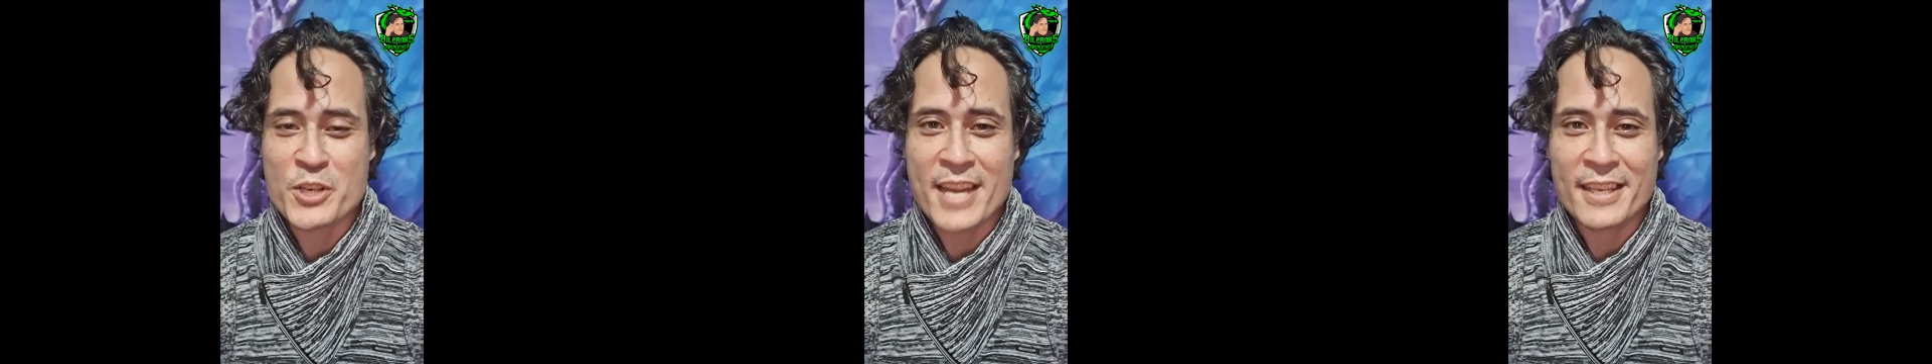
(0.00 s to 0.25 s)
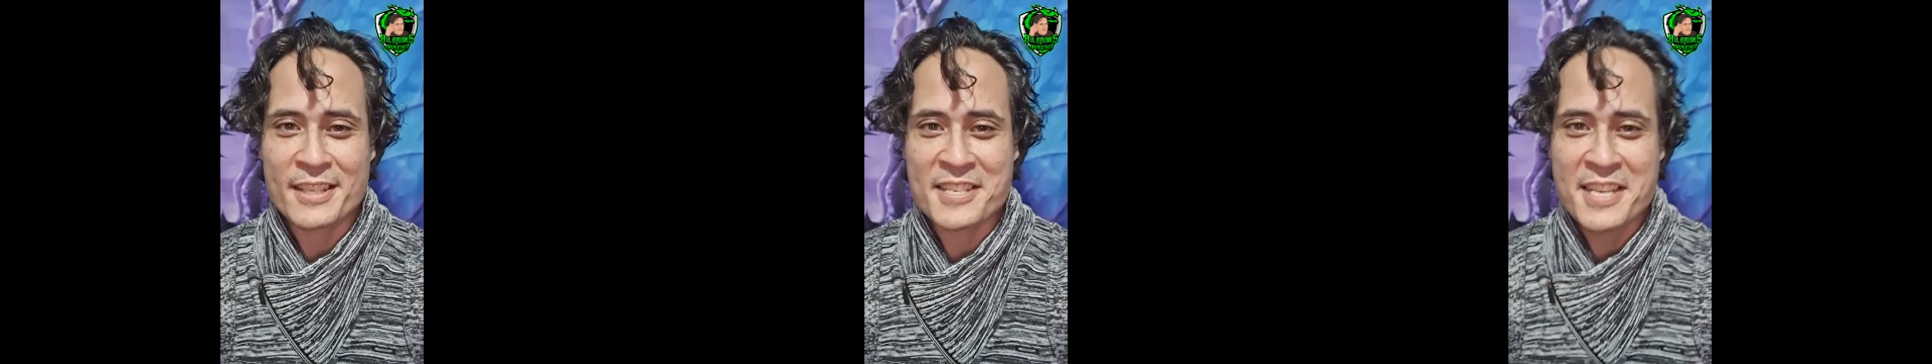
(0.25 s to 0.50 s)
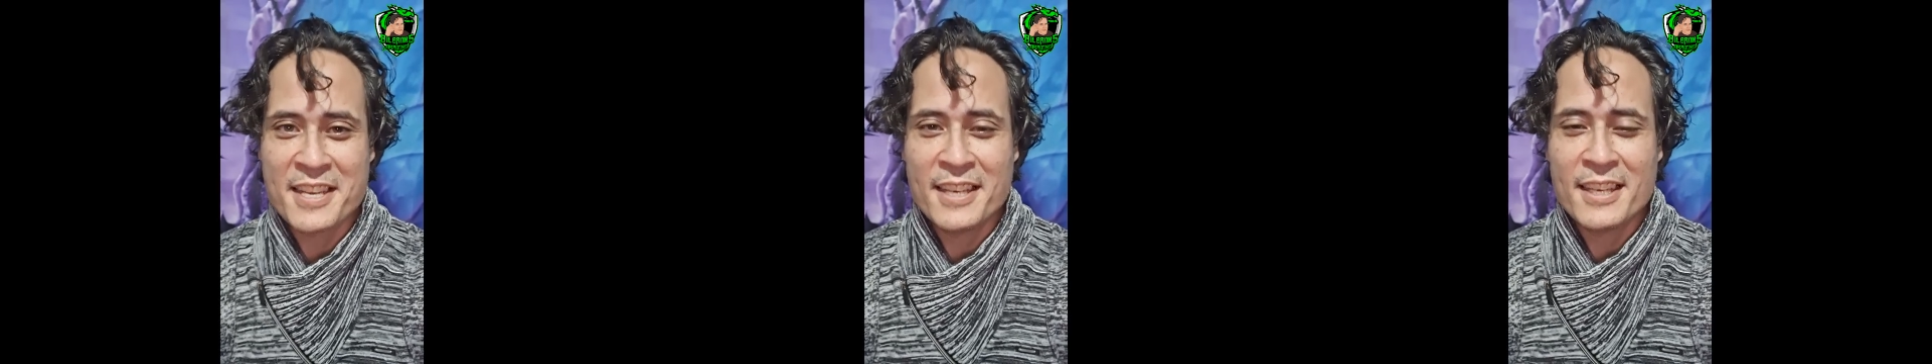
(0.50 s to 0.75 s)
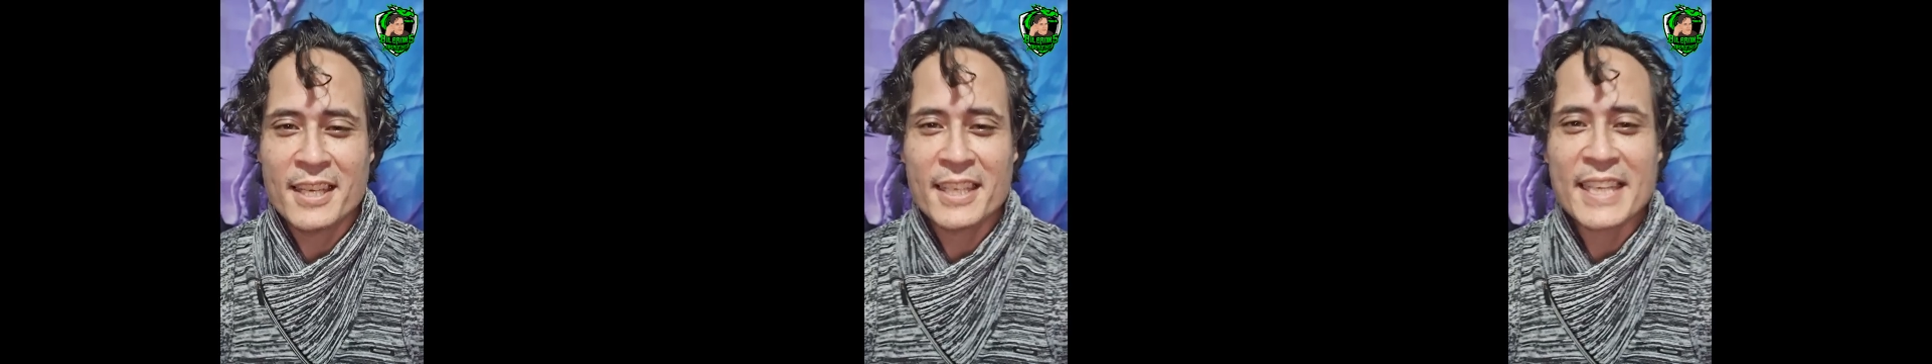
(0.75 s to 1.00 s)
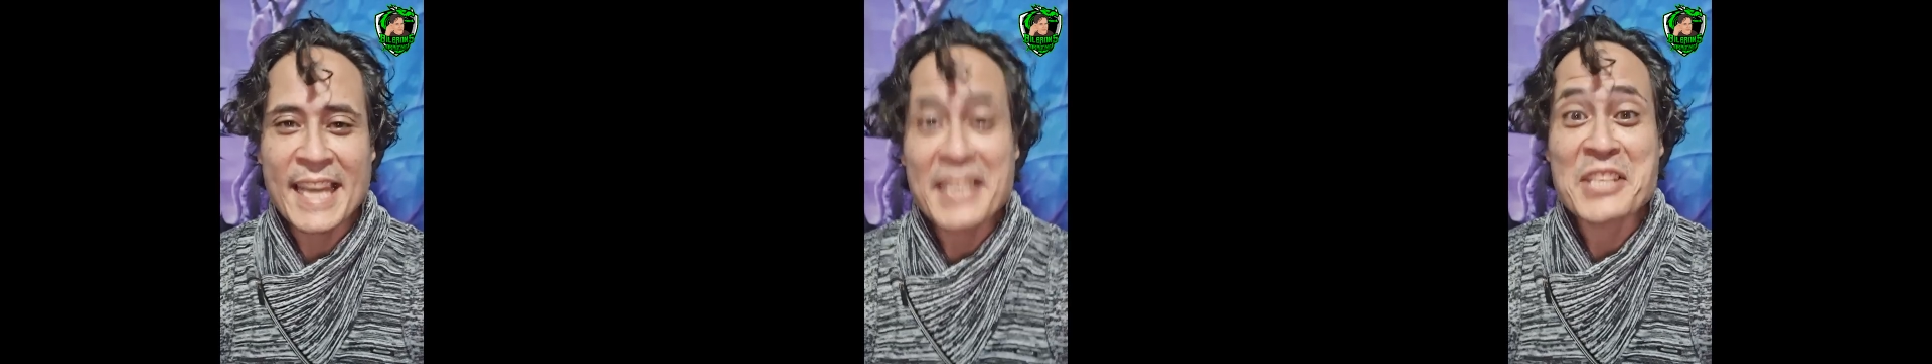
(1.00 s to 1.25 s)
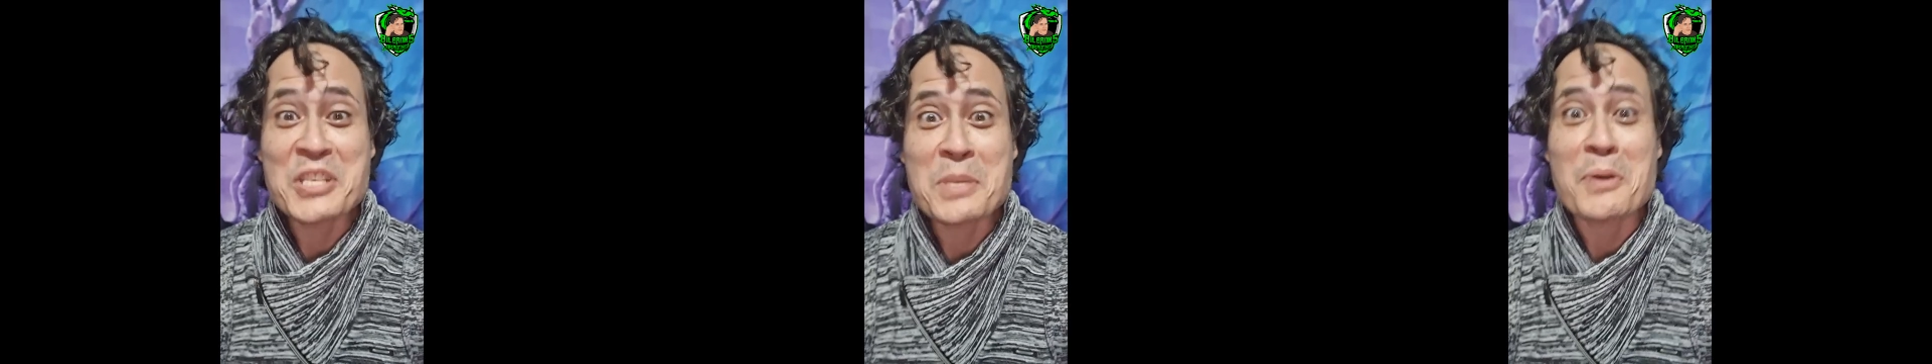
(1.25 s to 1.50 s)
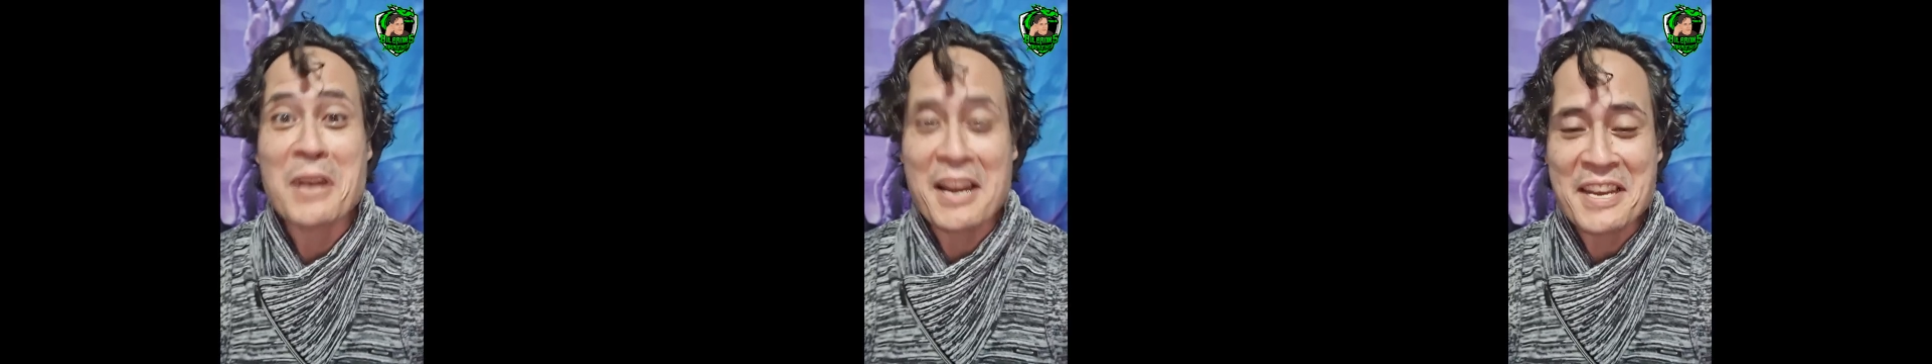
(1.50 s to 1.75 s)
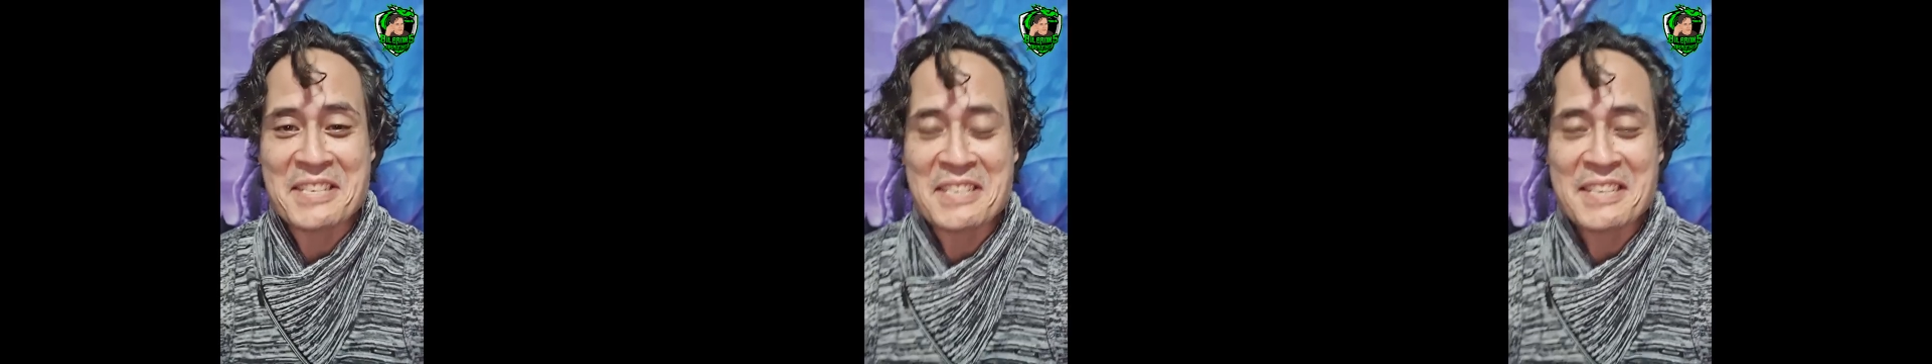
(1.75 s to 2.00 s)
Dragons? Getting
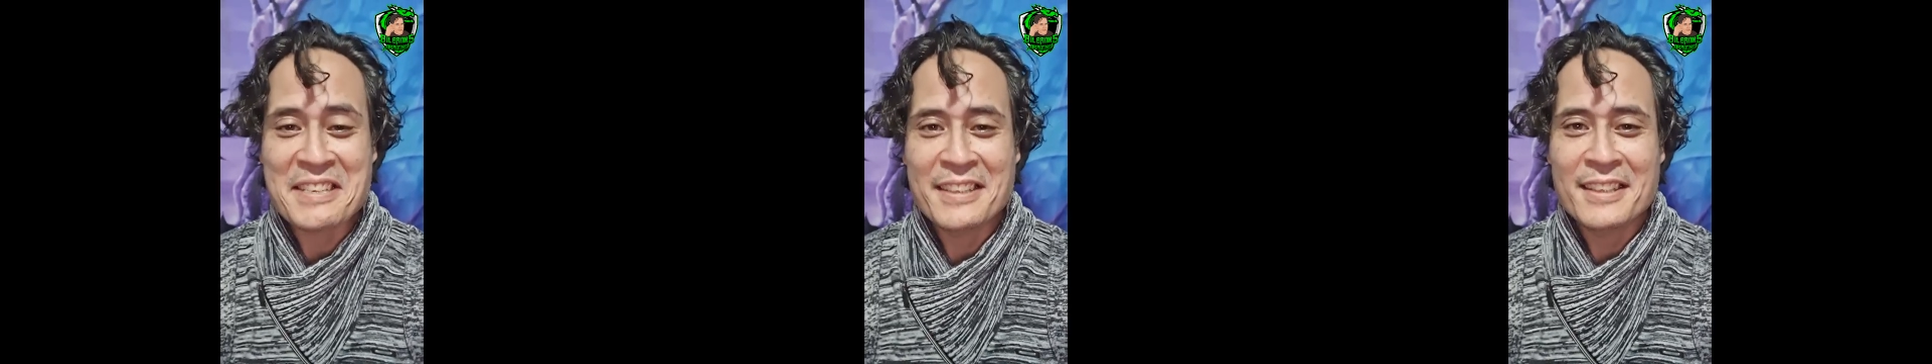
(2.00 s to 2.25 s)
surprised.